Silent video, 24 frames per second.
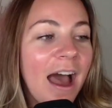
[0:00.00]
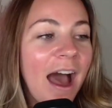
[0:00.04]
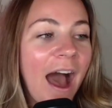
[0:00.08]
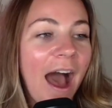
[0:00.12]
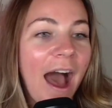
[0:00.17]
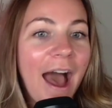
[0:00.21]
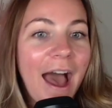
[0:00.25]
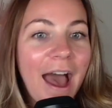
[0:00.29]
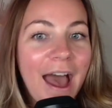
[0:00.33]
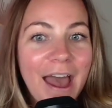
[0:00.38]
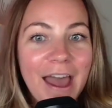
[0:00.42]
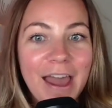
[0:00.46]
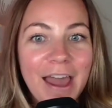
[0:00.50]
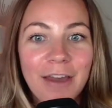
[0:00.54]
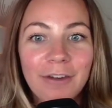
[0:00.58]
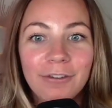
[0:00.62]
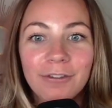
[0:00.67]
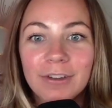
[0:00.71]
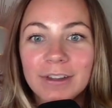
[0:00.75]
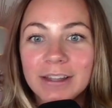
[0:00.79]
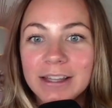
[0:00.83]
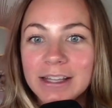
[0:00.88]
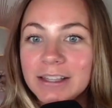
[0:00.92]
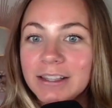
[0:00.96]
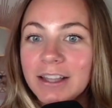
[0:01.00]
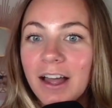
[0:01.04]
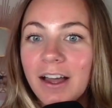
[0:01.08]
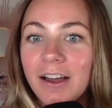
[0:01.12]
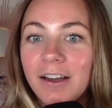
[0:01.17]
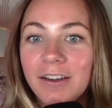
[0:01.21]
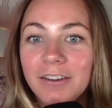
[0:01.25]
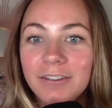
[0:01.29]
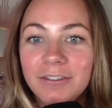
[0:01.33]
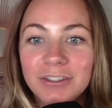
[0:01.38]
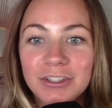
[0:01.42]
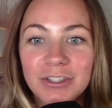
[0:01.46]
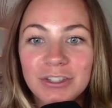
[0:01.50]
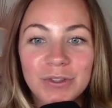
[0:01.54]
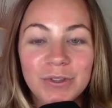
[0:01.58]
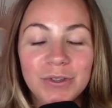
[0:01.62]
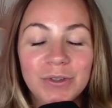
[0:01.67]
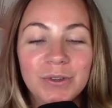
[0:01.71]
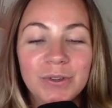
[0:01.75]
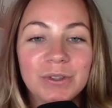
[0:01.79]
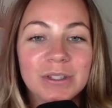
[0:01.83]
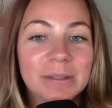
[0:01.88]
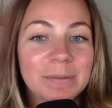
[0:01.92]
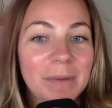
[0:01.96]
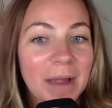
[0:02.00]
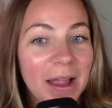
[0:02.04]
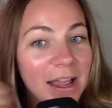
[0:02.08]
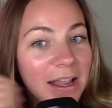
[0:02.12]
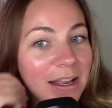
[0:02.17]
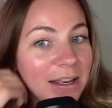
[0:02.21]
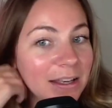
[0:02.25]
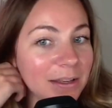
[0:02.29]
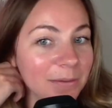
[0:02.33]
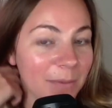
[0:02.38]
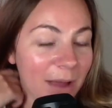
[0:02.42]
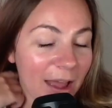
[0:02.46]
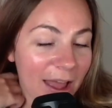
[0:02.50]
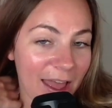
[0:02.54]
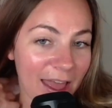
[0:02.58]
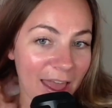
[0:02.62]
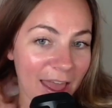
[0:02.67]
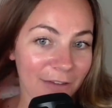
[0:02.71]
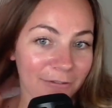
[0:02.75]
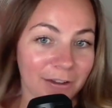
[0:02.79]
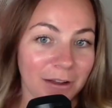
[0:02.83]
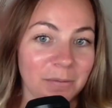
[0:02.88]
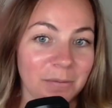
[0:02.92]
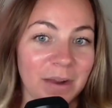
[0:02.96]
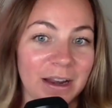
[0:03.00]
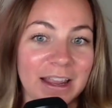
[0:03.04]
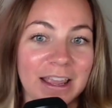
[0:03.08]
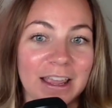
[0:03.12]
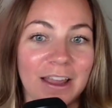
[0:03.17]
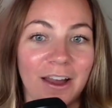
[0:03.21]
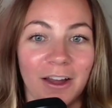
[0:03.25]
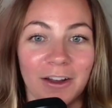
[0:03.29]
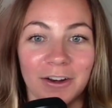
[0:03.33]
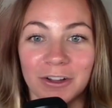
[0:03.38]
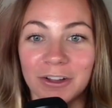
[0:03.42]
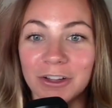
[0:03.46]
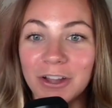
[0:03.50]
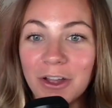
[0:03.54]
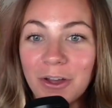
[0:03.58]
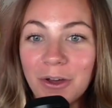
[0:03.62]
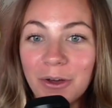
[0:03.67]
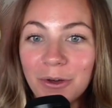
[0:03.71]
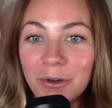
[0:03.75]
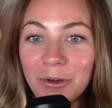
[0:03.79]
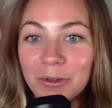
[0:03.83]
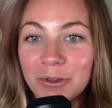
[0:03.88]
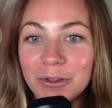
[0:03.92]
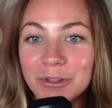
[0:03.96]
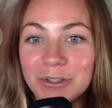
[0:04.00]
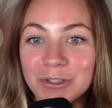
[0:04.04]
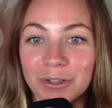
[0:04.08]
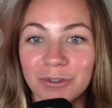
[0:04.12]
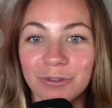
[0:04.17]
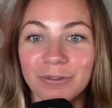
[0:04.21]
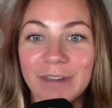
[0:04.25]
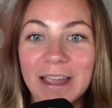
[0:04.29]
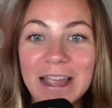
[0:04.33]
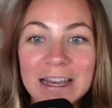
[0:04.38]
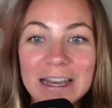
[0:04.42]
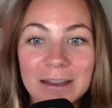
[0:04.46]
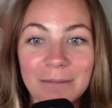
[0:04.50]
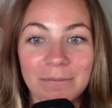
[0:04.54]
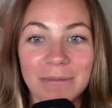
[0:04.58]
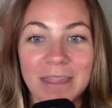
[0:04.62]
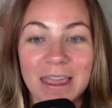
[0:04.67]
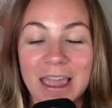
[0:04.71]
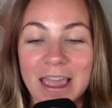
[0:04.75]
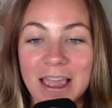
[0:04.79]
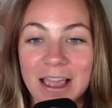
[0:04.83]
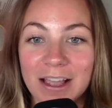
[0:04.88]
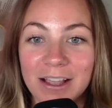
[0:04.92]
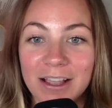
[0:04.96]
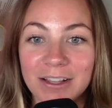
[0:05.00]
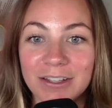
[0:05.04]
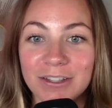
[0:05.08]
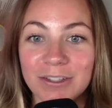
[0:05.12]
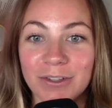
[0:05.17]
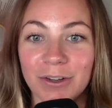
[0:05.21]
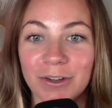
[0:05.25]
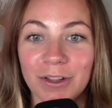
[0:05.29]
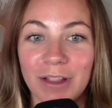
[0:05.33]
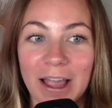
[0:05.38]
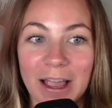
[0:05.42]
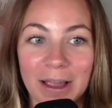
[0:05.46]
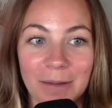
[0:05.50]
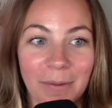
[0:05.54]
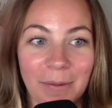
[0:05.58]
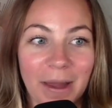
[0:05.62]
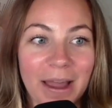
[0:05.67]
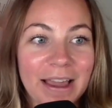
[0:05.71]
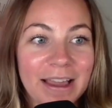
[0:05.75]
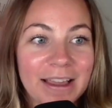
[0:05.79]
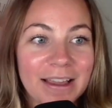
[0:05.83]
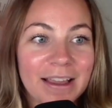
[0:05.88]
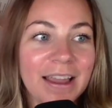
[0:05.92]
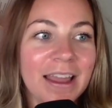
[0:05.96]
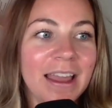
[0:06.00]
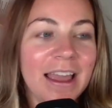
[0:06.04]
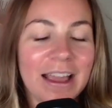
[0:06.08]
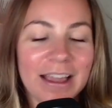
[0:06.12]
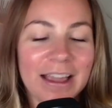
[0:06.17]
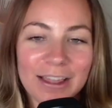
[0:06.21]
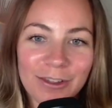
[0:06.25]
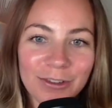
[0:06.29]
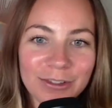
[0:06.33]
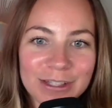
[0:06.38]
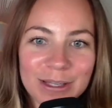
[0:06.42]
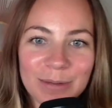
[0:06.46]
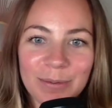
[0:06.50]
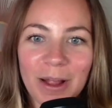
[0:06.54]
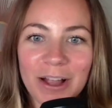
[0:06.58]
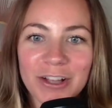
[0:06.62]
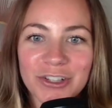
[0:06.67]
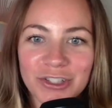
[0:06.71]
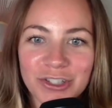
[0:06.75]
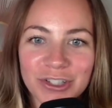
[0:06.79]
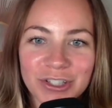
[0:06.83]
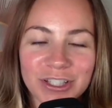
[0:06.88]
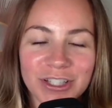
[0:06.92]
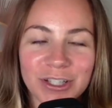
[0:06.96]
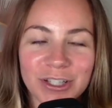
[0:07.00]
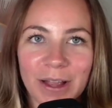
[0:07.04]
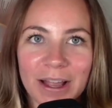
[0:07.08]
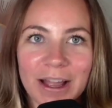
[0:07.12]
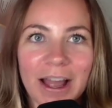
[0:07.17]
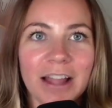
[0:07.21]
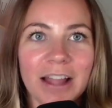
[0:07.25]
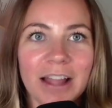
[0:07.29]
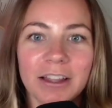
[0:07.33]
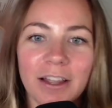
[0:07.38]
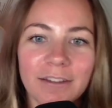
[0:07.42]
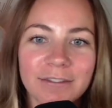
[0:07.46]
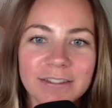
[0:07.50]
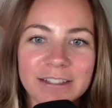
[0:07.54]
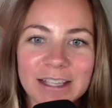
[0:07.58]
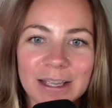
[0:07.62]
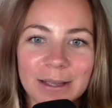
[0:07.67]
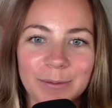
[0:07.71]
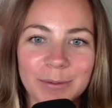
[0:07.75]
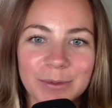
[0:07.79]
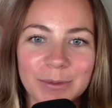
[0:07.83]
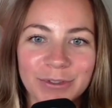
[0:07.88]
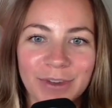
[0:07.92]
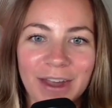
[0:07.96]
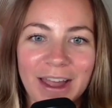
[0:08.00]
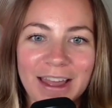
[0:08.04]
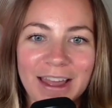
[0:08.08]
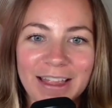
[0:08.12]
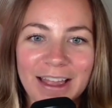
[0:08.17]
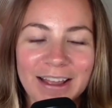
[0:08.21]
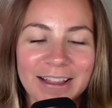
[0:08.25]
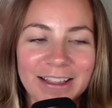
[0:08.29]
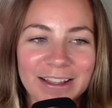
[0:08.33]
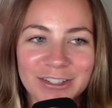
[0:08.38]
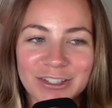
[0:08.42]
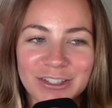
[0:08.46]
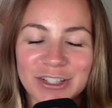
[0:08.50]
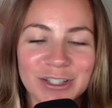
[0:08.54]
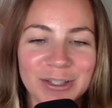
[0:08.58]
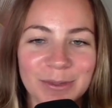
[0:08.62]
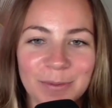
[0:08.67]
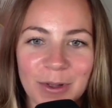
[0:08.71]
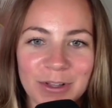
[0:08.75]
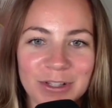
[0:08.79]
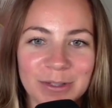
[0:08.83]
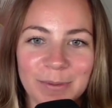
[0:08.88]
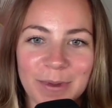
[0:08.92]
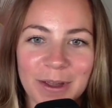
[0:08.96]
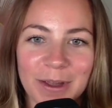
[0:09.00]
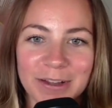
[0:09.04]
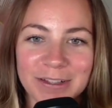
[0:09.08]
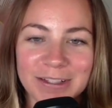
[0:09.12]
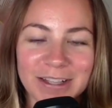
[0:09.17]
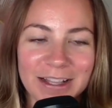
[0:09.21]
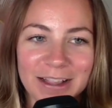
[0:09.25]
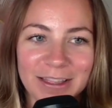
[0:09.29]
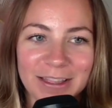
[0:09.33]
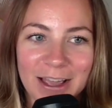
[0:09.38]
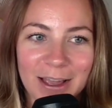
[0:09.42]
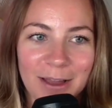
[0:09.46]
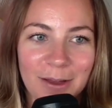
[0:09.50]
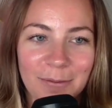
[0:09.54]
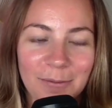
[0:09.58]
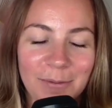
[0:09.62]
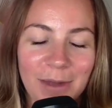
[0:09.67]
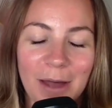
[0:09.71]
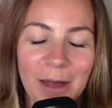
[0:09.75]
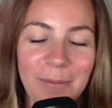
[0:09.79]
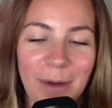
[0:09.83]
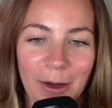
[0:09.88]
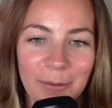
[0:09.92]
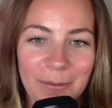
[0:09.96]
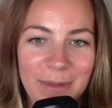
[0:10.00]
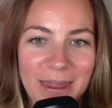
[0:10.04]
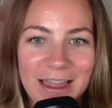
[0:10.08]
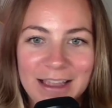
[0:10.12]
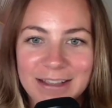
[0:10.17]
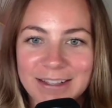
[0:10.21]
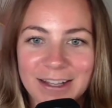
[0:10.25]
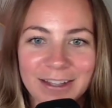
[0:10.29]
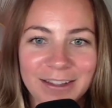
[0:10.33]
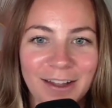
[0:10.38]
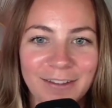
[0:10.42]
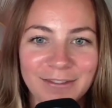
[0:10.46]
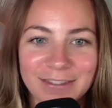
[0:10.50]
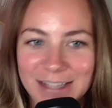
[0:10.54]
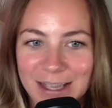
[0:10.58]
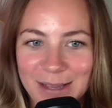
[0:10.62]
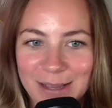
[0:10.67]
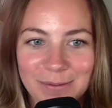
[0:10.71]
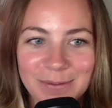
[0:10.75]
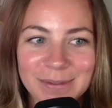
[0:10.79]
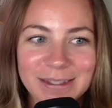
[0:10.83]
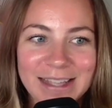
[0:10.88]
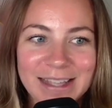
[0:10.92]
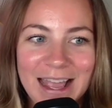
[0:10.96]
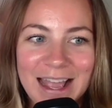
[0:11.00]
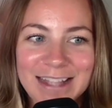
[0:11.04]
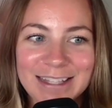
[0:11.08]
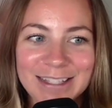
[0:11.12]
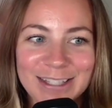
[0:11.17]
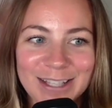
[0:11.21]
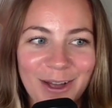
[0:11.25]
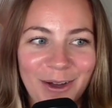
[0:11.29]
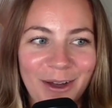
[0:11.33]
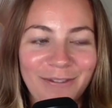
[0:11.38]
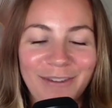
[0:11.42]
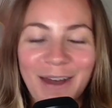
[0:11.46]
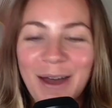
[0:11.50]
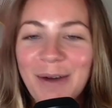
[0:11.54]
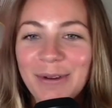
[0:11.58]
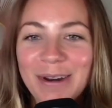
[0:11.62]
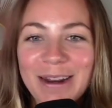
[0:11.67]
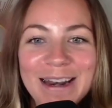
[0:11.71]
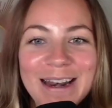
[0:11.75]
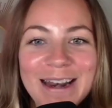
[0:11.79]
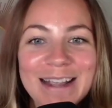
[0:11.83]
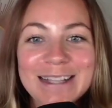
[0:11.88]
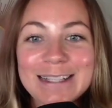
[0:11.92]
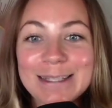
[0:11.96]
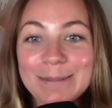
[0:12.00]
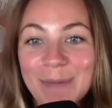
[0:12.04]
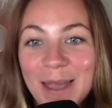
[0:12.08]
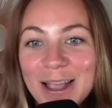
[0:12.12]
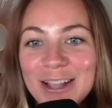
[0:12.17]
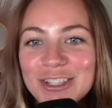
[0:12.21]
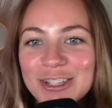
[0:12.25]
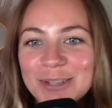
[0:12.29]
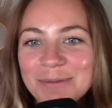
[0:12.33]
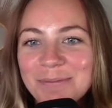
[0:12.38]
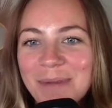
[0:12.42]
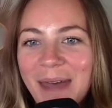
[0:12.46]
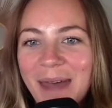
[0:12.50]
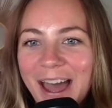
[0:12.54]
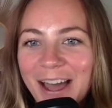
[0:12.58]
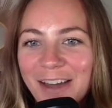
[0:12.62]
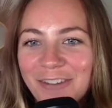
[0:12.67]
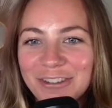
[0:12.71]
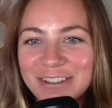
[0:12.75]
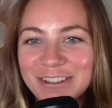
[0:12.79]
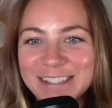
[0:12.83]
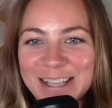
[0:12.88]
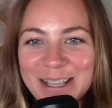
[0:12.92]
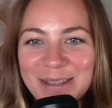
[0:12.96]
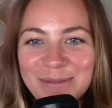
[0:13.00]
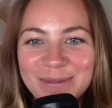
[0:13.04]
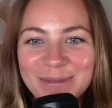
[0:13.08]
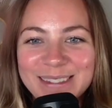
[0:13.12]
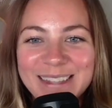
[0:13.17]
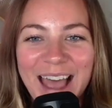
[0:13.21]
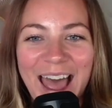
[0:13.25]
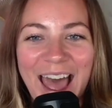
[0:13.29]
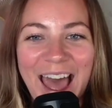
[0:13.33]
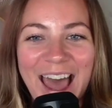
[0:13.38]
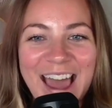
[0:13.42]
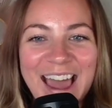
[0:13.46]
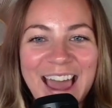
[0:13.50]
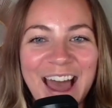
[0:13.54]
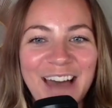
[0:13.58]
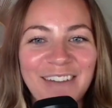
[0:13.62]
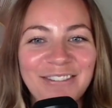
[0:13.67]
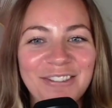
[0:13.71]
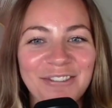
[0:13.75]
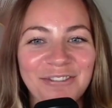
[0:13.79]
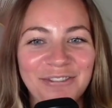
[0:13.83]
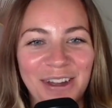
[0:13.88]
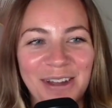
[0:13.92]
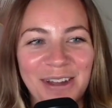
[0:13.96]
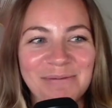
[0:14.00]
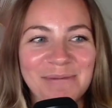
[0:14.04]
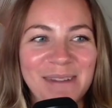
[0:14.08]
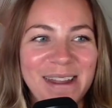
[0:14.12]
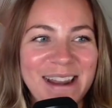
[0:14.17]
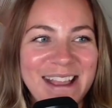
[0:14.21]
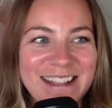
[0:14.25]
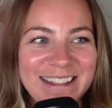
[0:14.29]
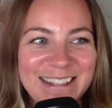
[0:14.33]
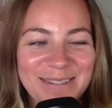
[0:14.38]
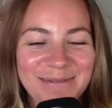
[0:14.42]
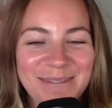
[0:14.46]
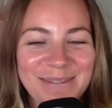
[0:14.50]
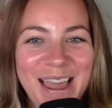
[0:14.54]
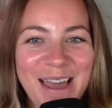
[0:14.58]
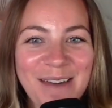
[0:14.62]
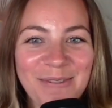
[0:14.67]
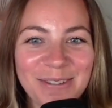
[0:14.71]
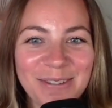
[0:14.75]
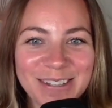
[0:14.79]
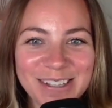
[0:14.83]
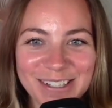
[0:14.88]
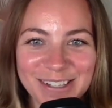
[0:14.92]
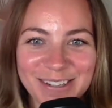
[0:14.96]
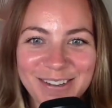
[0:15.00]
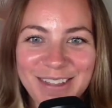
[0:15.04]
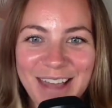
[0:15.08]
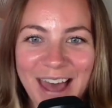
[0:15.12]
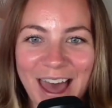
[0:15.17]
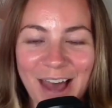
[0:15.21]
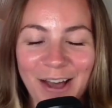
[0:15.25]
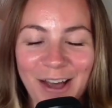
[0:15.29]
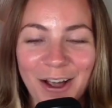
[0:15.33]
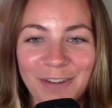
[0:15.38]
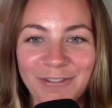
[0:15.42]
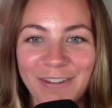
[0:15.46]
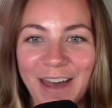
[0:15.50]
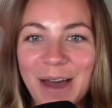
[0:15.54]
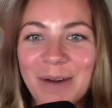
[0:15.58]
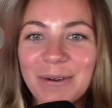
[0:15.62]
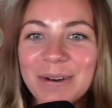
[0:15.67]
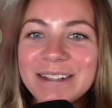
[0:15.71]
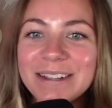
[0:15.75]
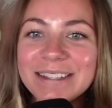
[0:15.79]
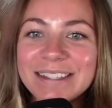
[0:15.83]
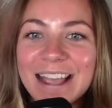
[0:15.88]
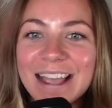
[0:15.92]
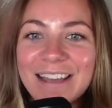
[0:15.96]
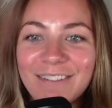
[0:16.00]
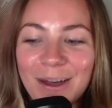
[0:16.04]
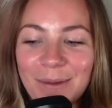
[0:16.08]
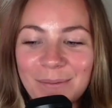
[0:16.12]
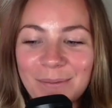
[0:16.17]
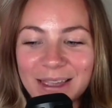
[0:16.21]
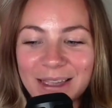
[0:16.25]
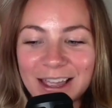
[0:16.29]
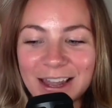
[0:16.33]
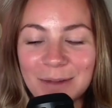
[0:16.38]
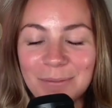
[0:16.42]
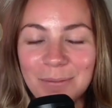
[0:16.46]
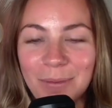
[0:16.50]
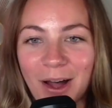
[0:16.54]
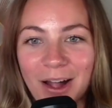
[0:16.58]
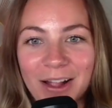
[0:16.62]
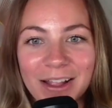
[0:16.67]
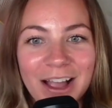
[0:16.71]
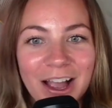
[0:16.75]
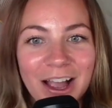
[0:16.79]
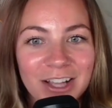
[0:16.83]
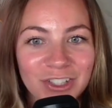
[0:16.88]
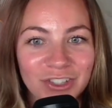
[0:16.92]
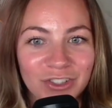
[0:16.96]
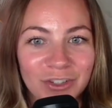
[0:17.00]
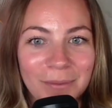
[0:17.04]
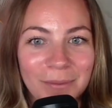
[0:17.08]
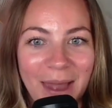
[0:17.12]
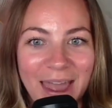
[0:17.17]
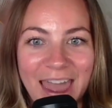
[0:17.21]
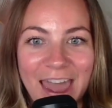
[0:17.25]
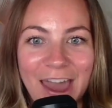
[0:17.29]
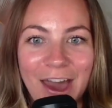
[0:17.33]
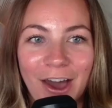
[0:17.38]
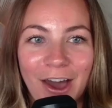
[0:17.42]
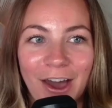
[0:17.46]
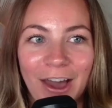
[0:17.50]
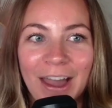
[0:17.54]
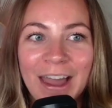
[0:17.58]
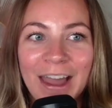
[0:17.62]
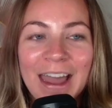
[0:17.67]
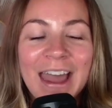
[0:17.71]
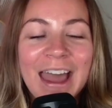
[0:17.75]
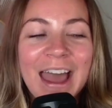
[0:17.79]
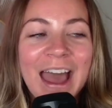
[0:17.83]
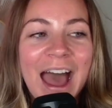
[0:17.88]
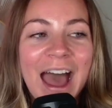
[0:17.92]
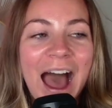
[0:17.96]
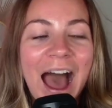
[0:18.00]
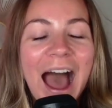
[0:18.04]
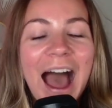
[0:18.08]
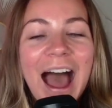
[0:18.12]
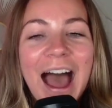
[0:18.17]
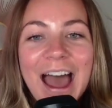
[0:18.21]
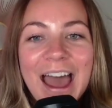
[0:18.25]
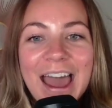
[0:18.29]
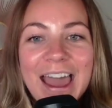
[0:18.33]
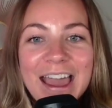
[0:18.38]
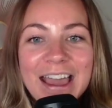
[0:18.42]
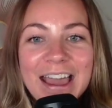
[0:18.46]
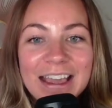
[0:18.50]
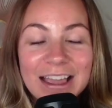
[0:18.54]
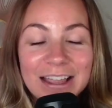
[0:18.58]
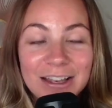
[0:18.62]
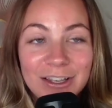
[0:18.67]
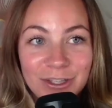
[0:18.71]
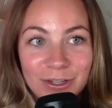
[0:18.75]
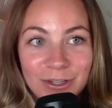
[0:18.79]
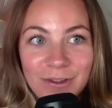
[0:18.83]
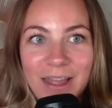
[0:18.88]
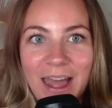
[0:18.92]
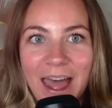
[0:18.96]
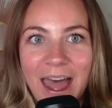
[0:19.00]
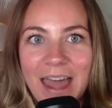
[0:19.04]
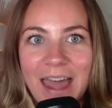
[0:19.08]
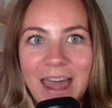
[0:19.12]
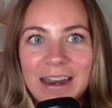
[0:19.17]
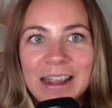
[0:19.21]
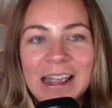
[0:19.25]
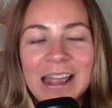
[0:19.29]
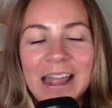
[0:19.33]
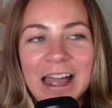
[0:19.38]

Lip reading: I really love to spend my fun money on clothes or random things or like my guilty pleasures. So like, I love Sims, right? Like, that's just the most embarrassing thing about me is I love Sims. And so if I want an expansion pack for Sims, I have the fun money to be able to do that. Or if I want to save up and get a balayage for my hair, I can do that.